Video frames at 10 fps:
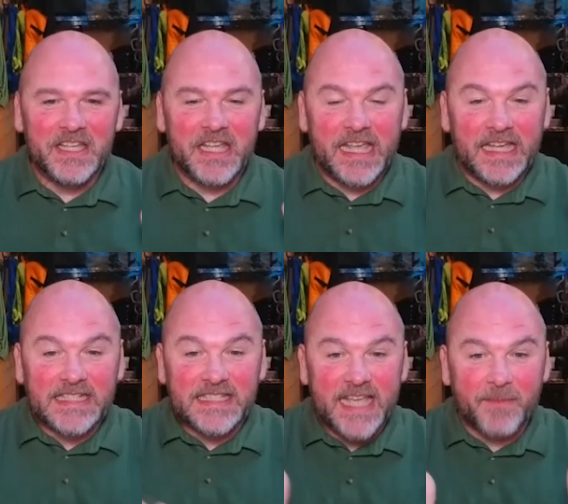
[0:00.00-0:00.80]

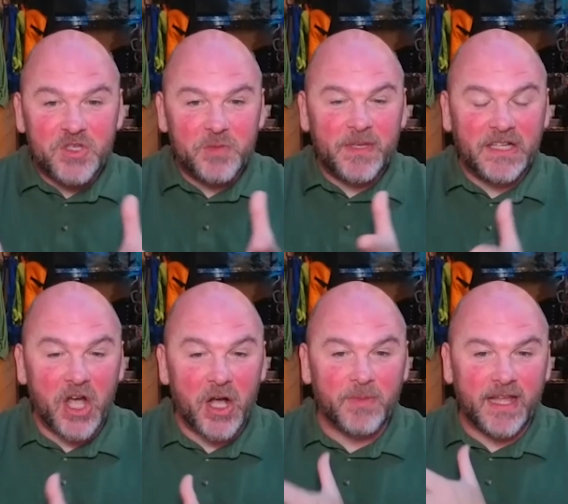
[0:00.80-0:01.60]
except you
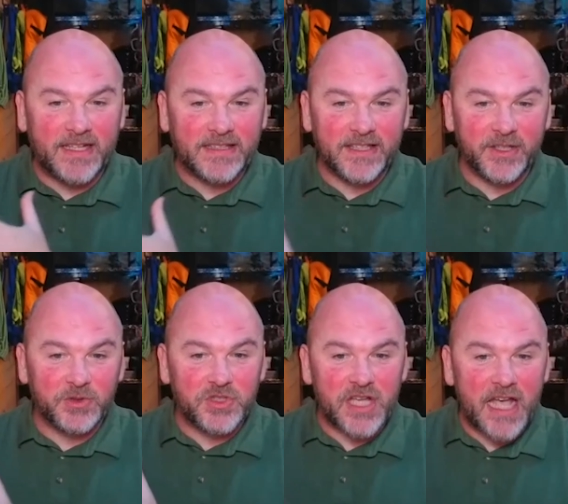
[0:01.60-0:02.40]
become like a little
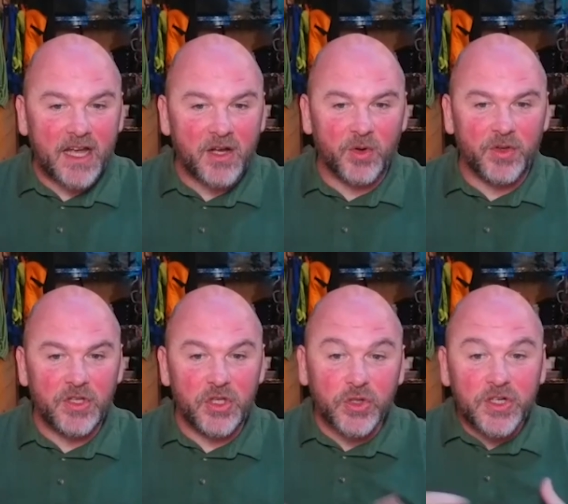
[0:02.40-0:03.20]
child.
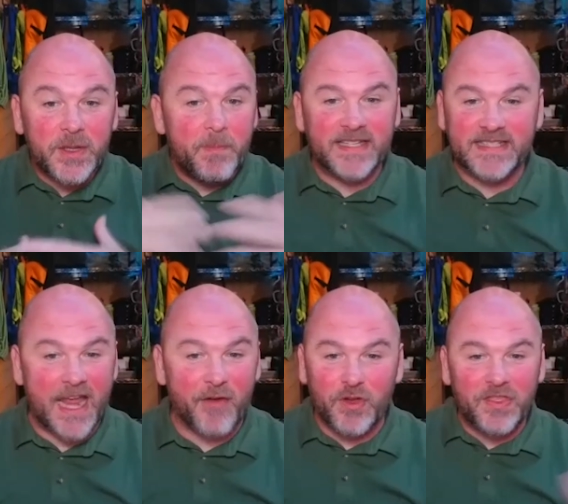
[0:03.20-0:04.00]
You're going to miss
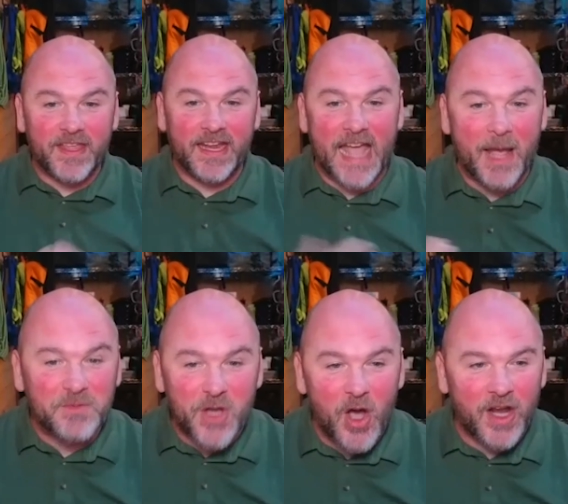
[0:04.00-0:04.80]
everything I'm
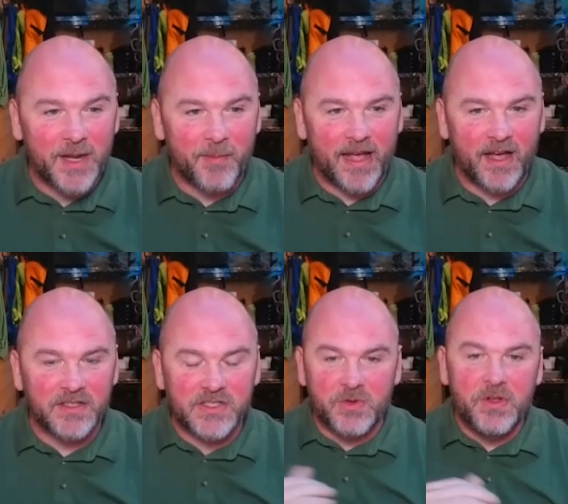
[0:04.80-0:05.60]
talking about.
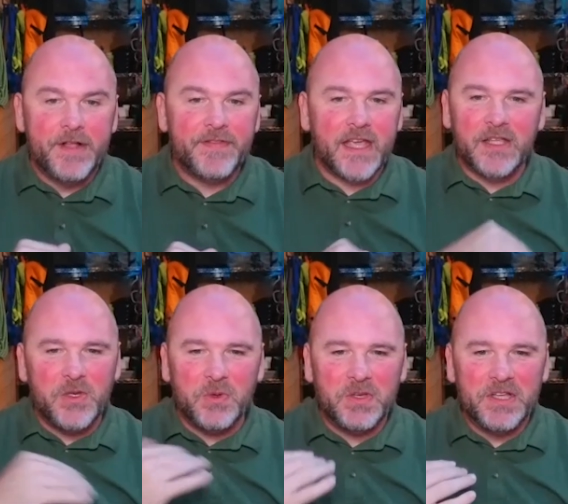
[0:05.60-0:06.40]
So
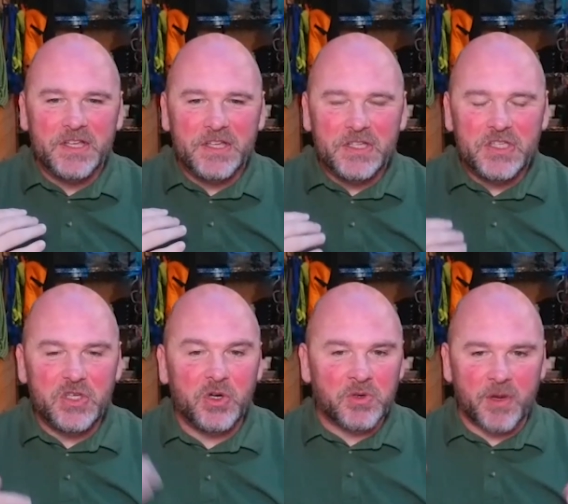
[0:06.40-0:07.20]
you
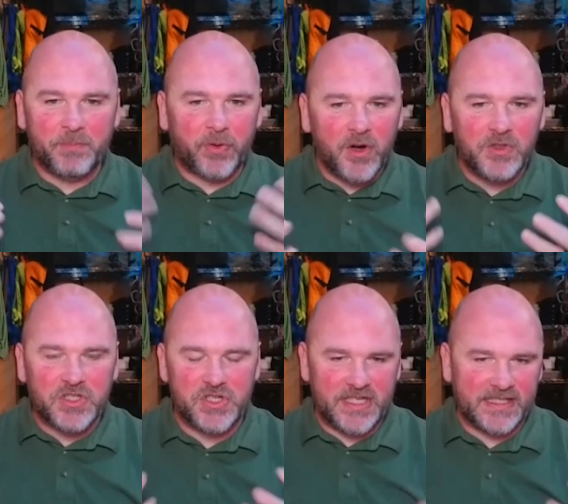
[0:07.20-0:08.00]
don't approach
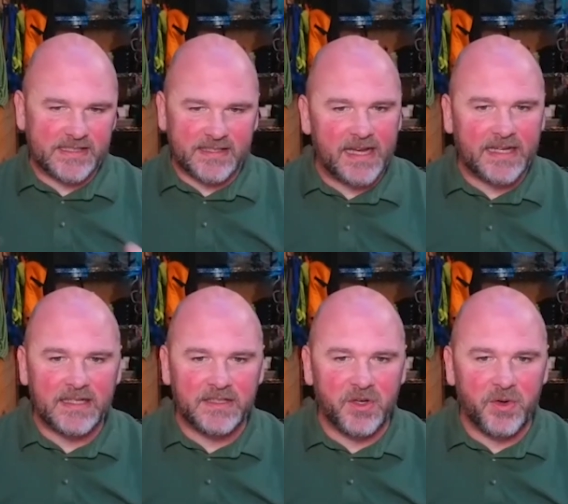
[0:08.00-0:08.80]
Jesus like an
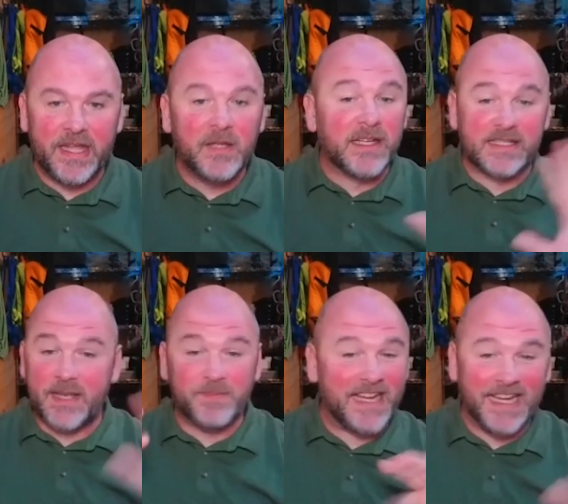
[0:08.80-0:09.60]
adult. He'll
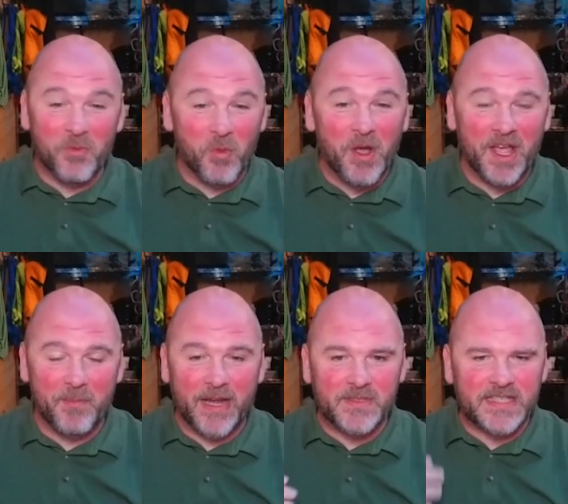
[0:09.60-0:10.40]
accept anyone.
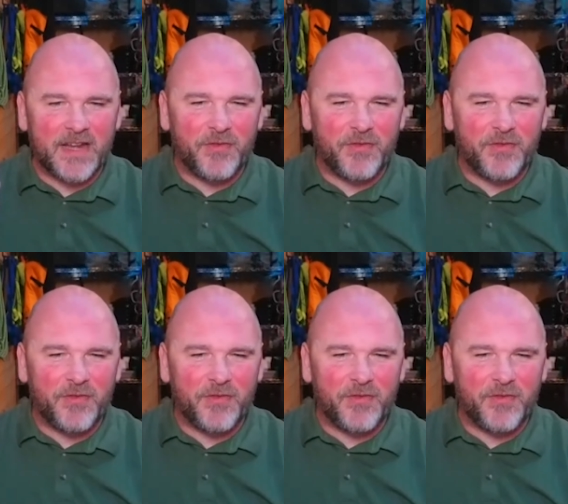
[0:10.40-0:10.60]
But I'm saying if